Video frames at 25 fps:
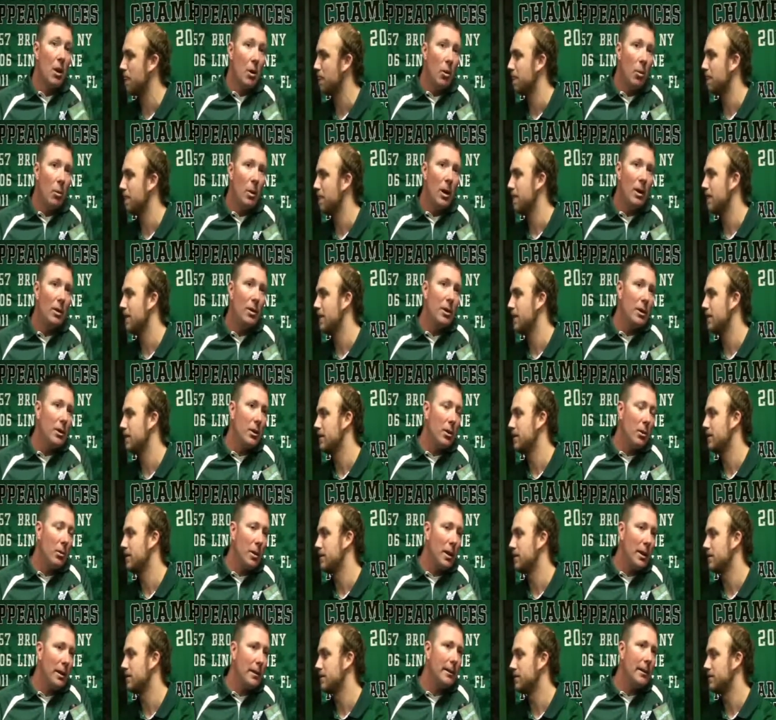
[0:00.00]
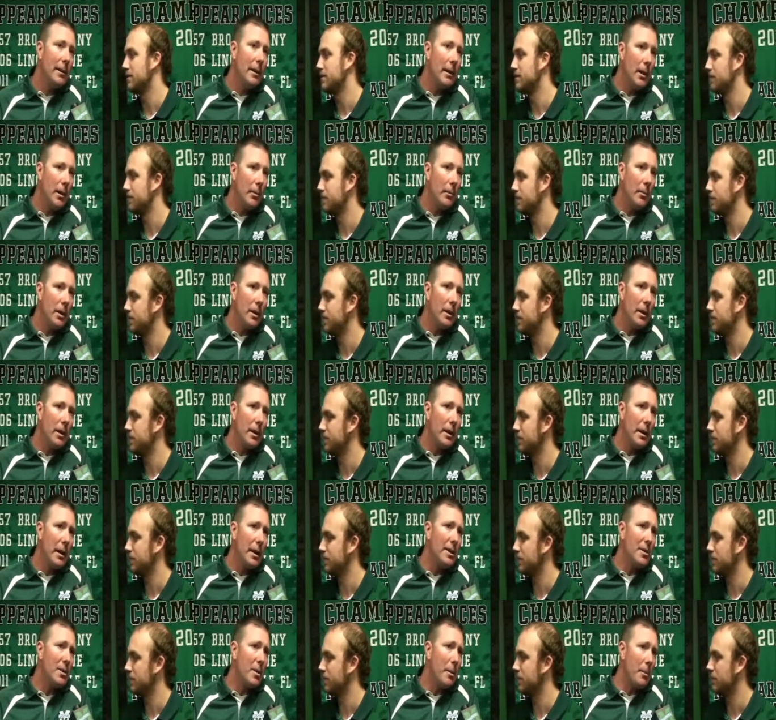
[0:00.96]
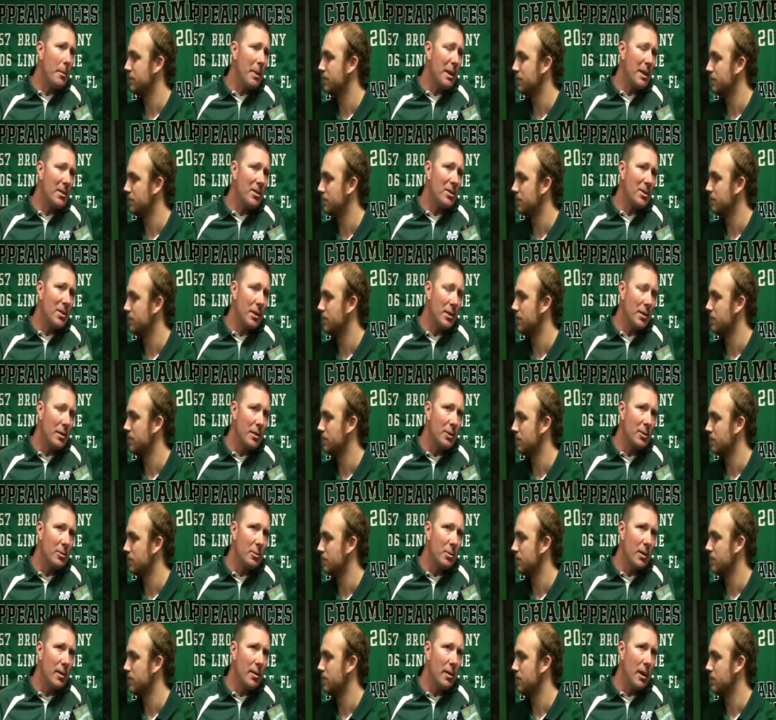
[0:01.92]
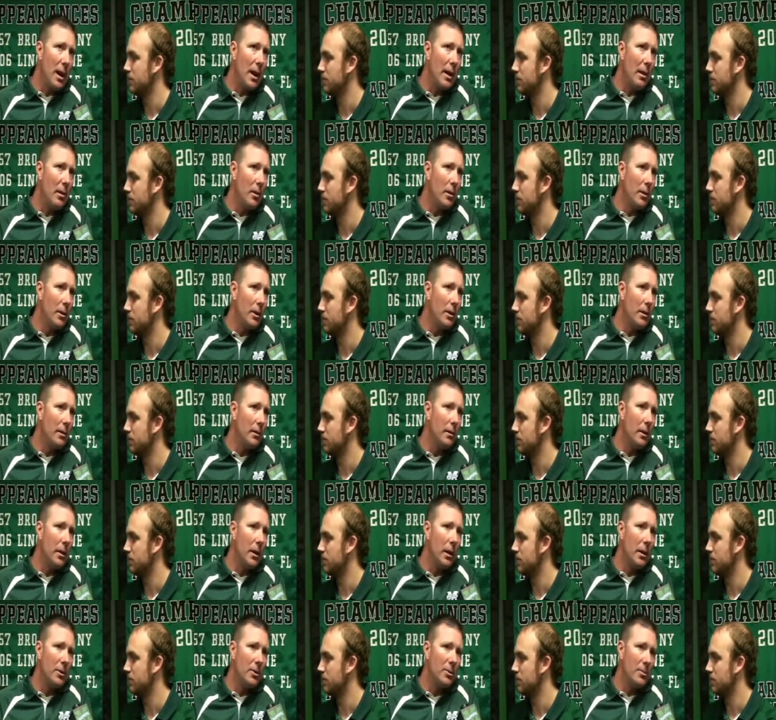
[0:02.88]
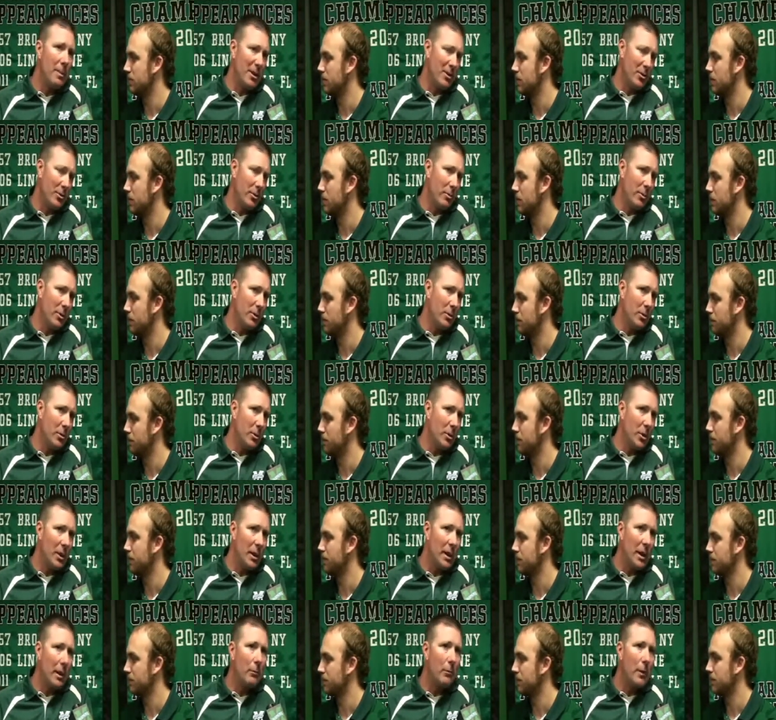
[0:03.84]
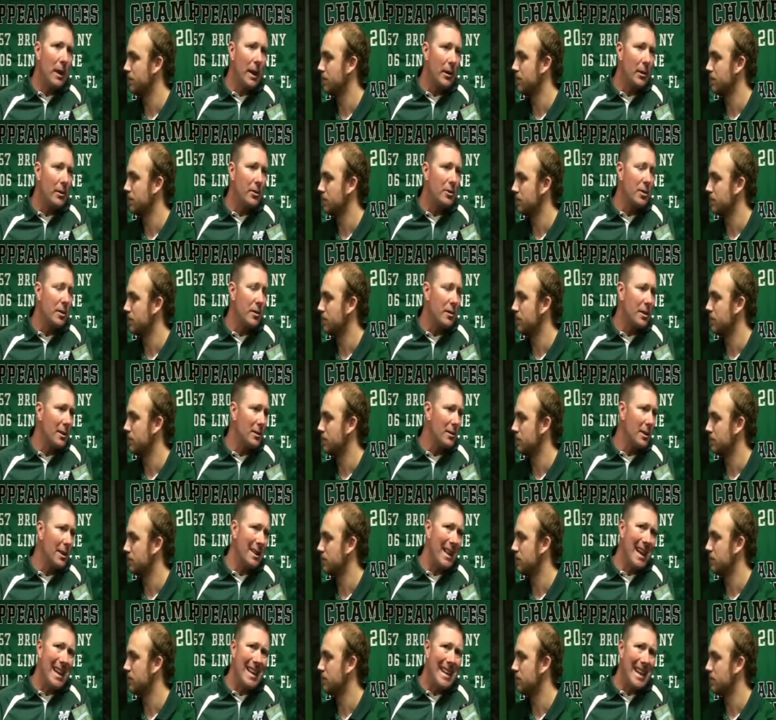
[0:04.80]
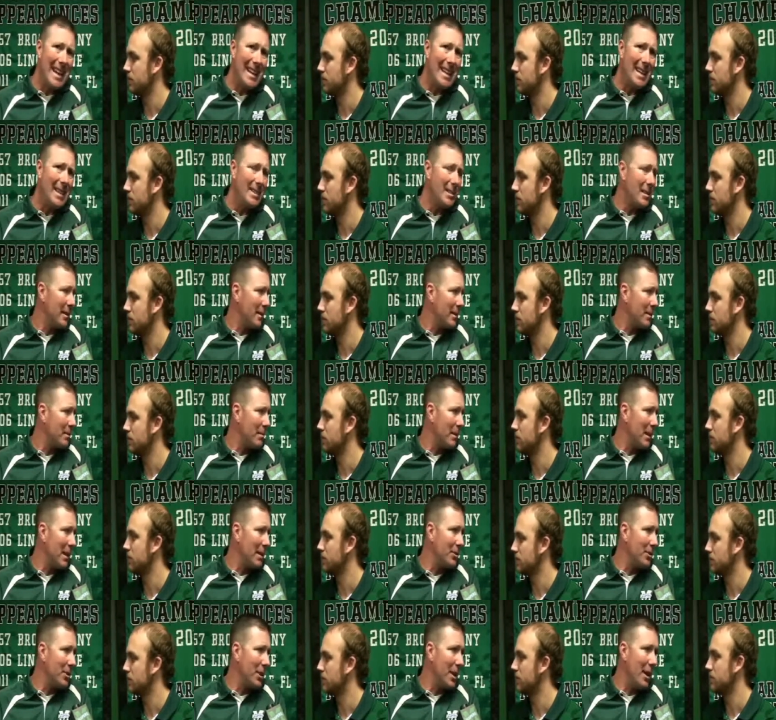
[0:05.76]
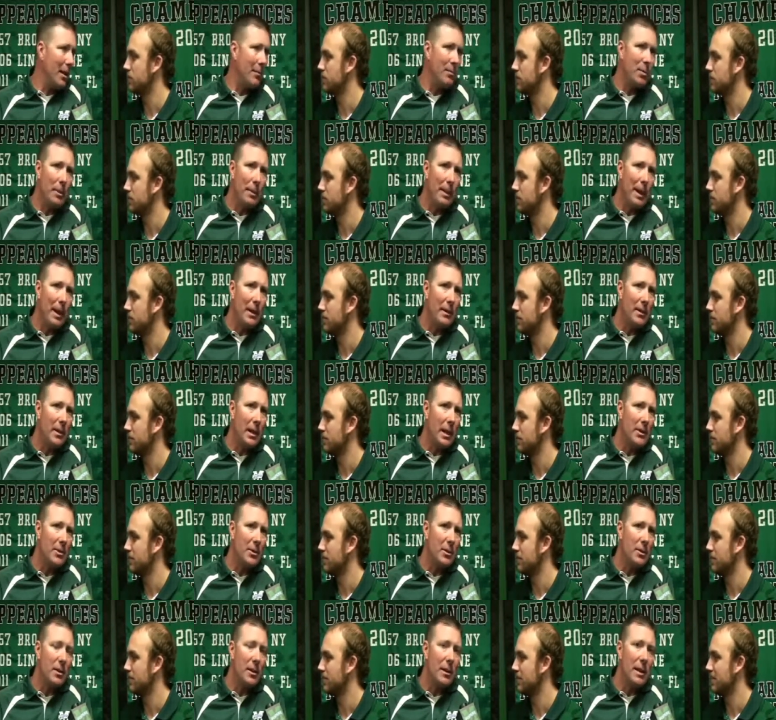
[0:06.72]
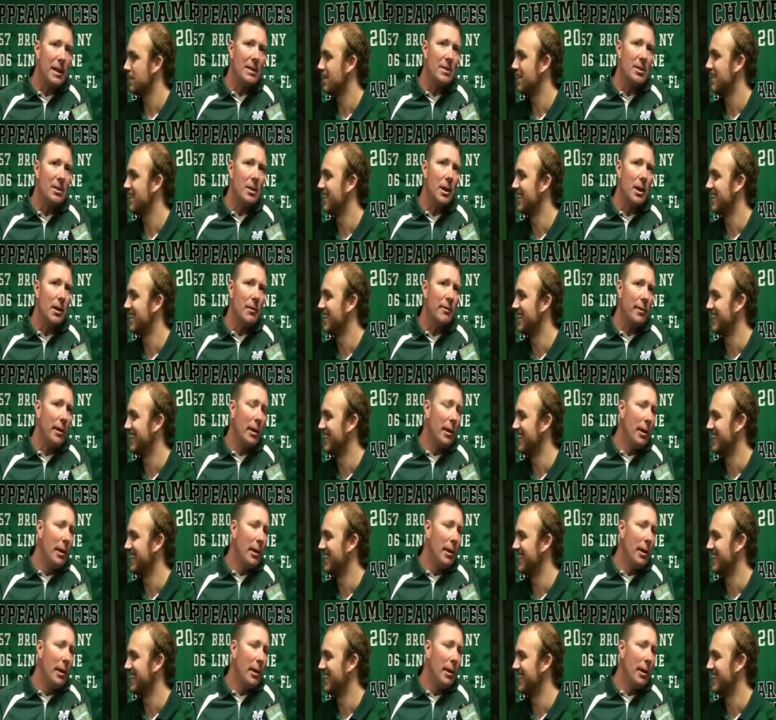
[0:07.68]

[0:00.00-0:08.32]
Speaker 1: Well, you know what? Um, it, it is a big series with Iona, uh, especially when you're looking at records and things like that. And I guess it is my job to pay attention to that stuff.